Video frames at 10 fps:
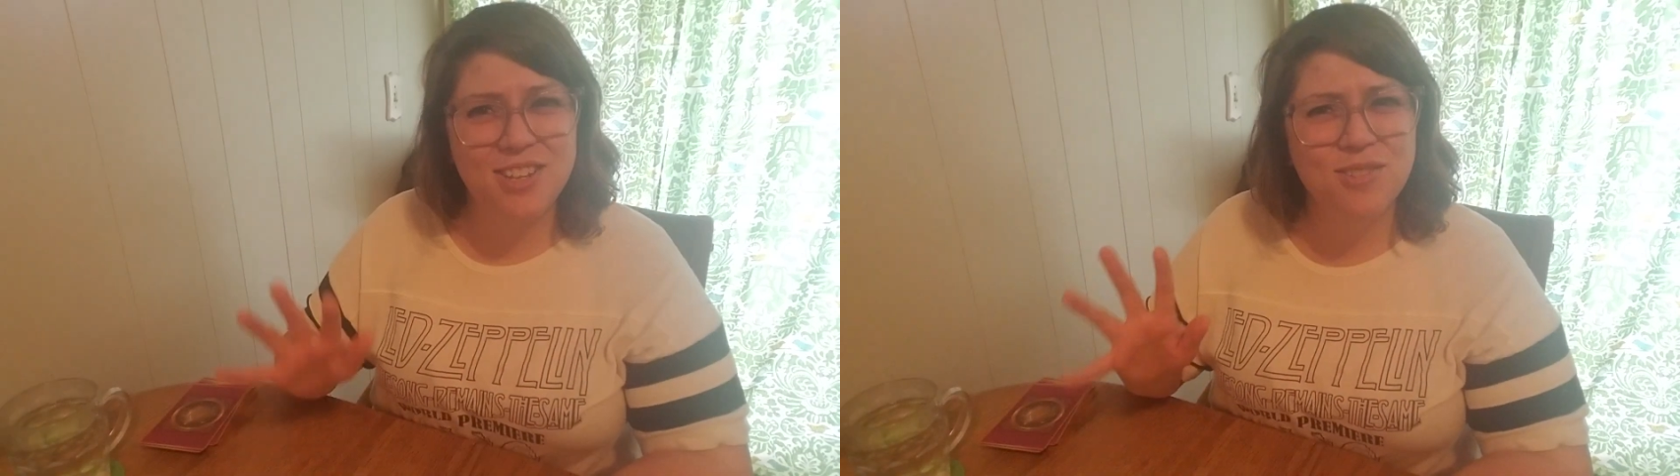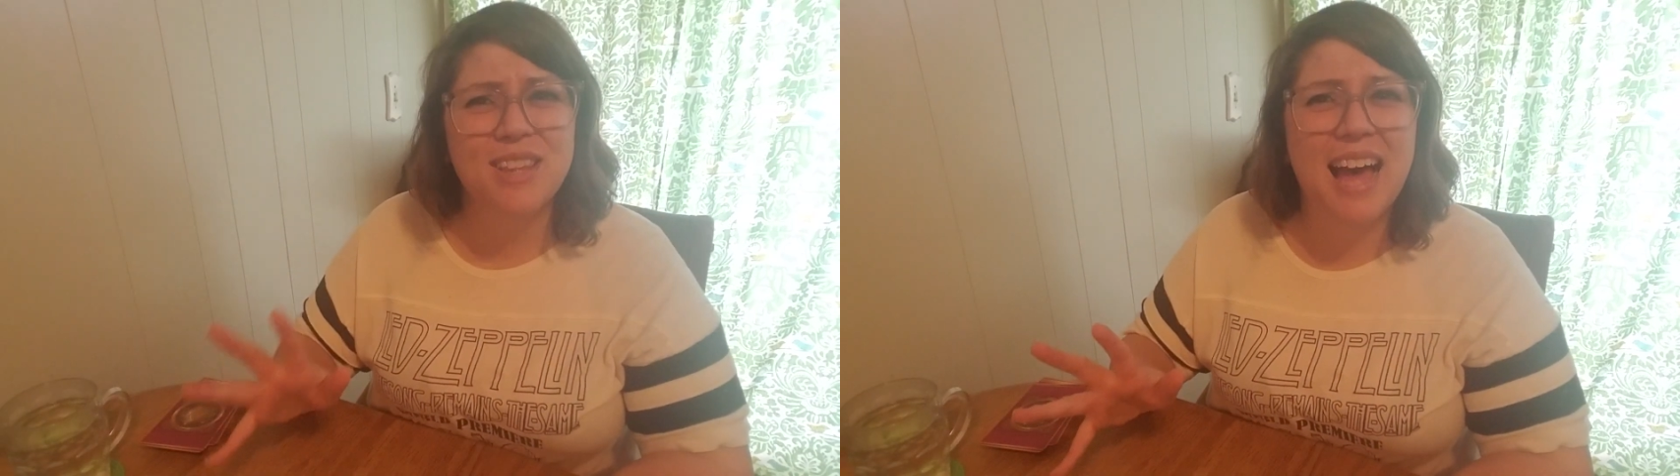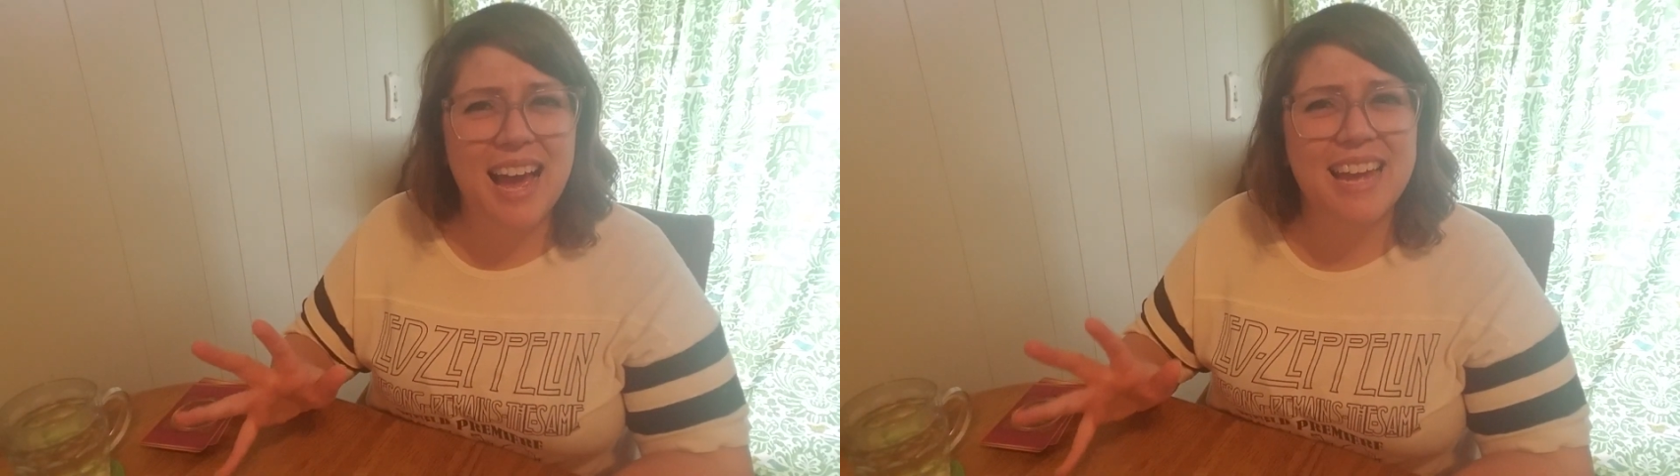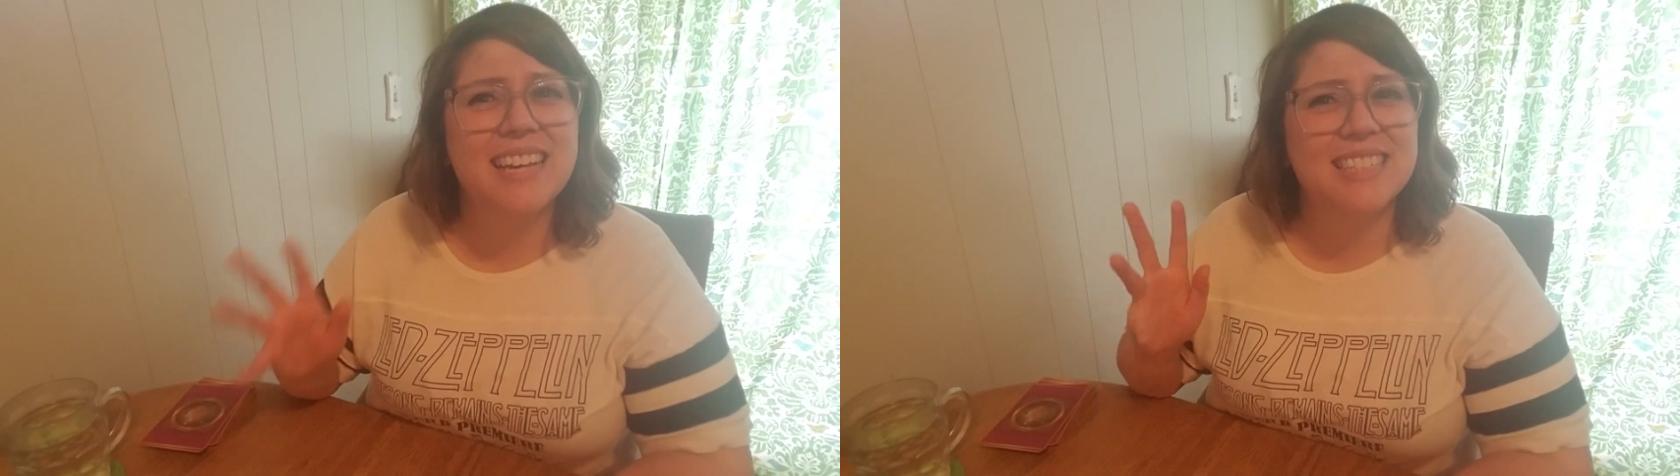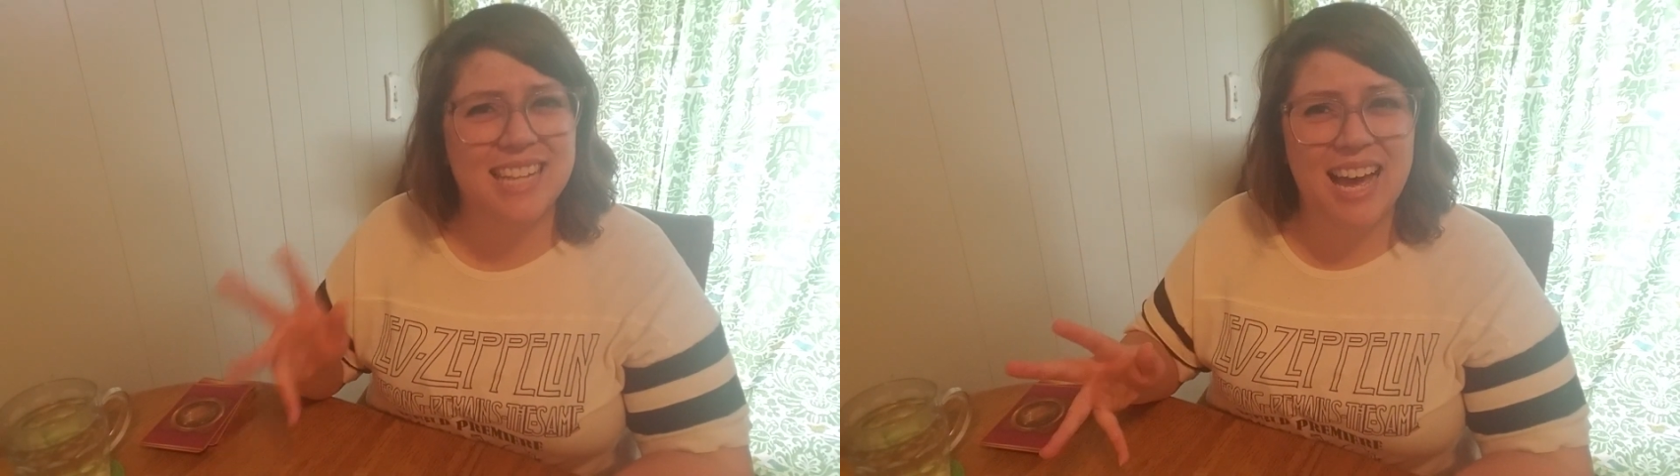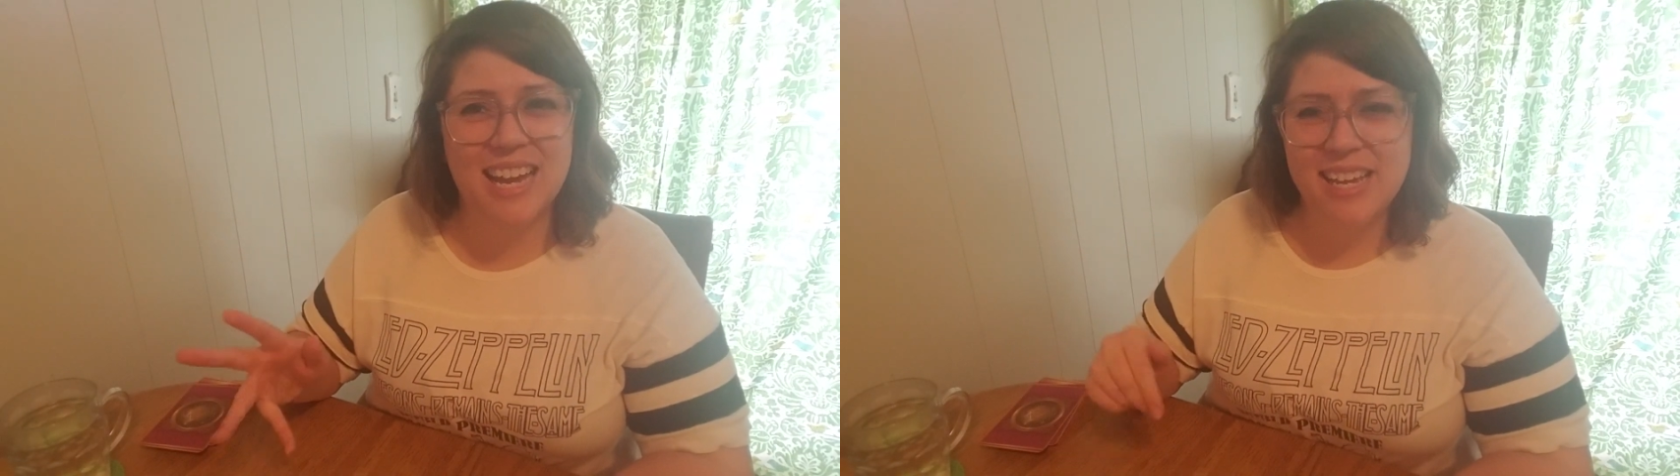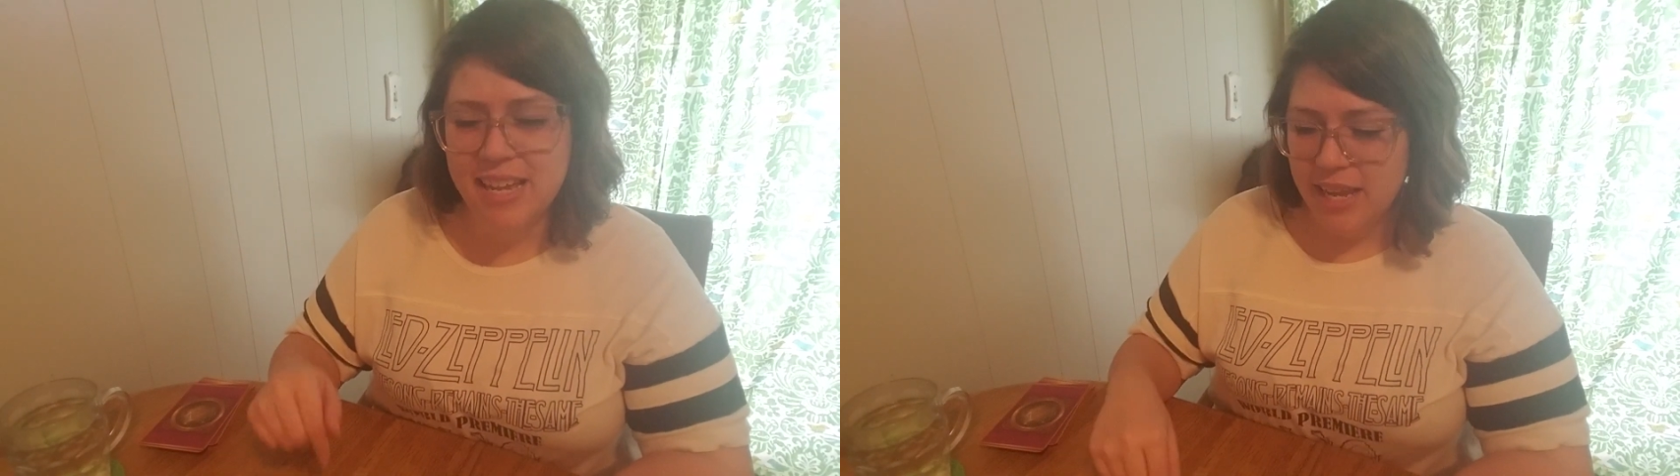you lie a lot.